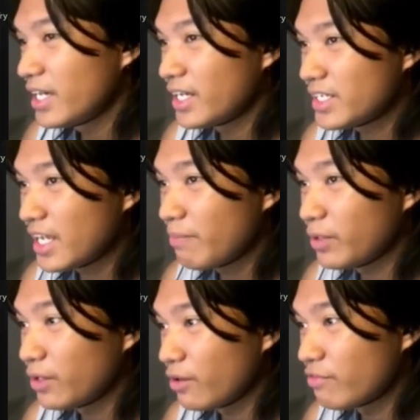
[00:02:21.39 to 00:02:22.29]
an
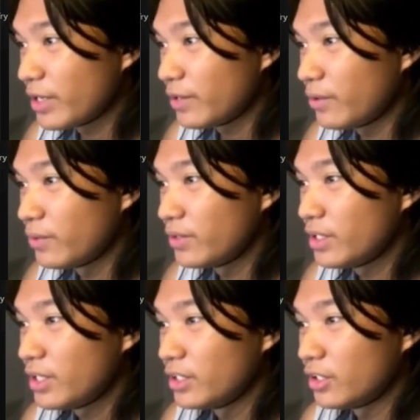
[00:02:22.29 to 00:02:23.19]
example of my
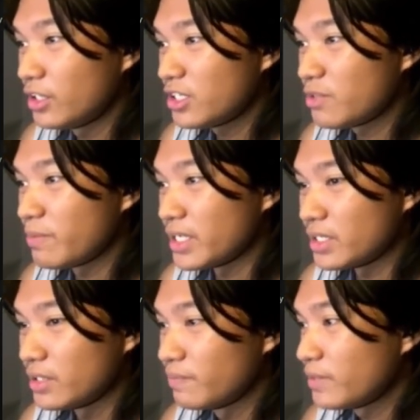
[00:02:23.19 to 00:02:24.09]
own knowledge
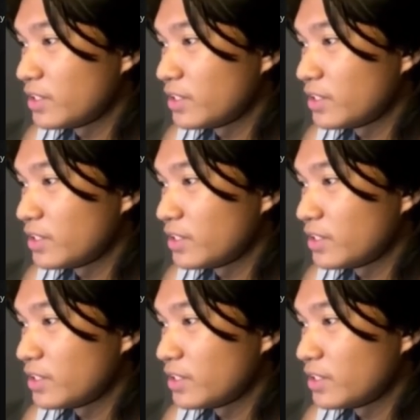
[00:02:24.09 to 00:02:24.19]
base.